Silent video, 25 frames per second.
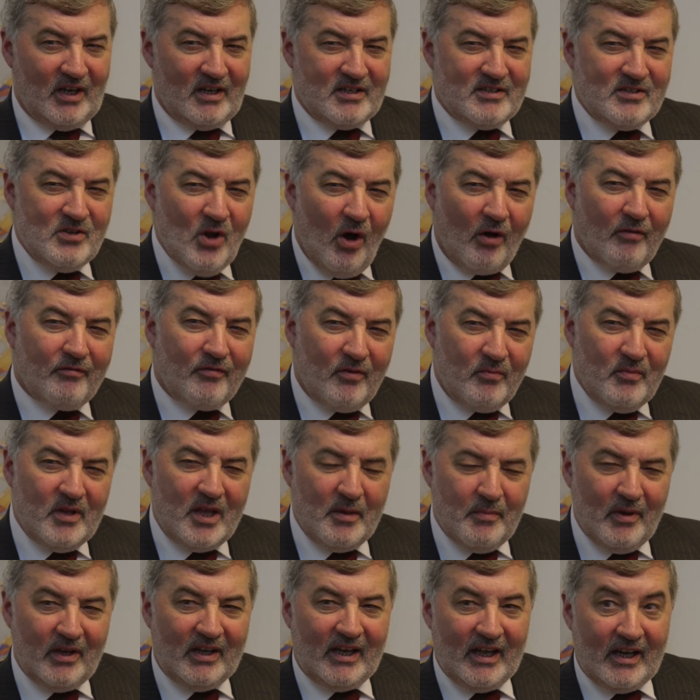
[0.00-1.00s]
it's not for me
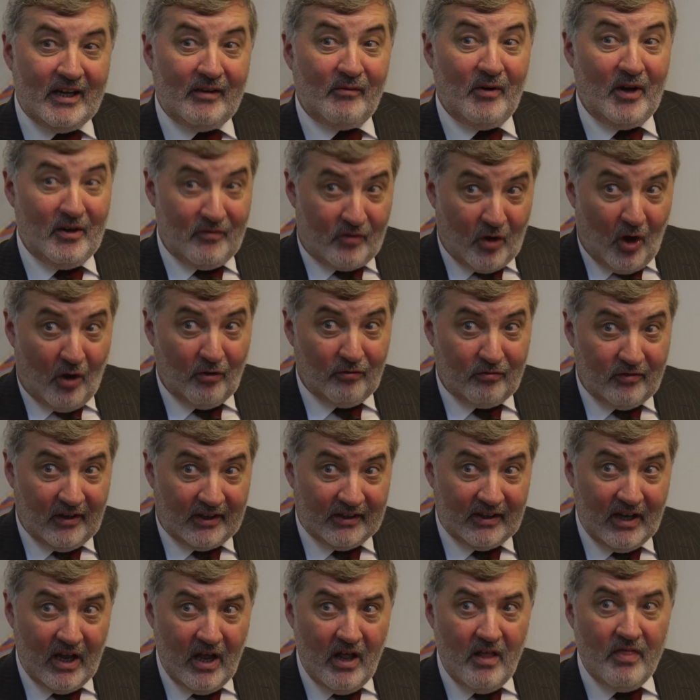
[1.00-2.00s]
about getting rid of
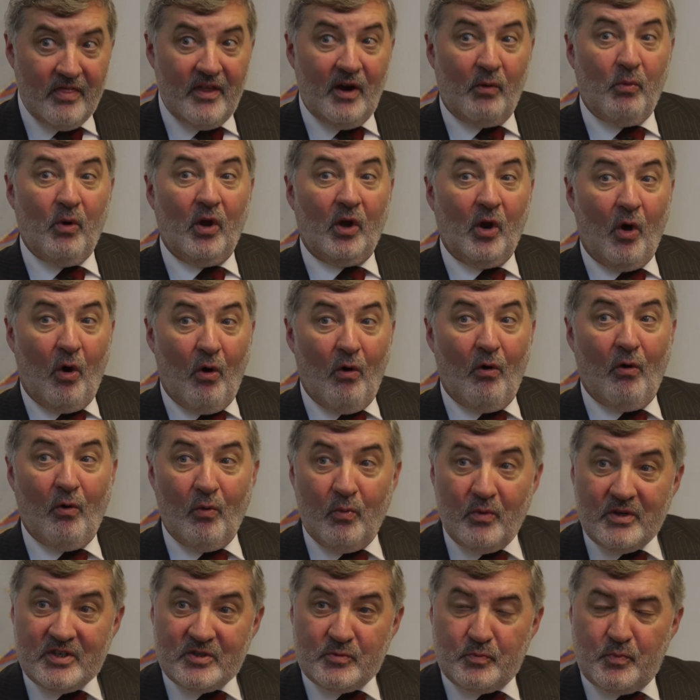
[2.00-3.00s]
conflict. There will
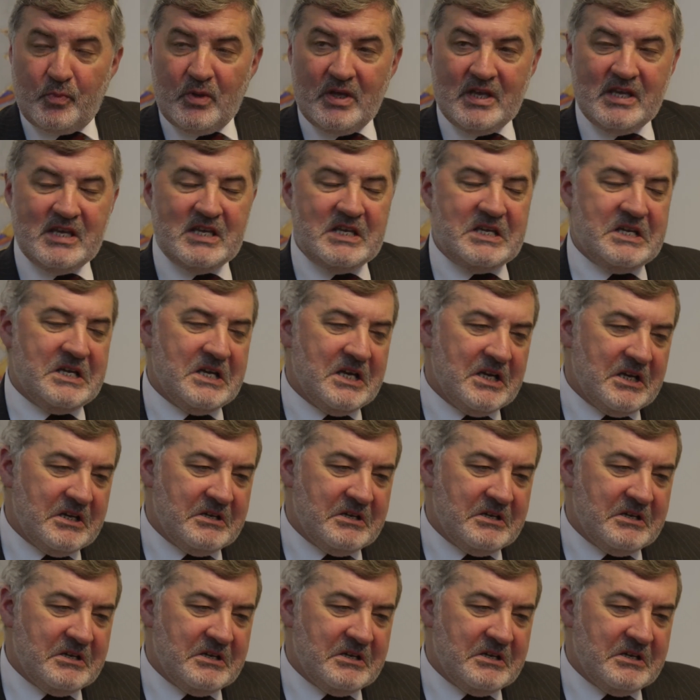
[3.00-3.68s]
always be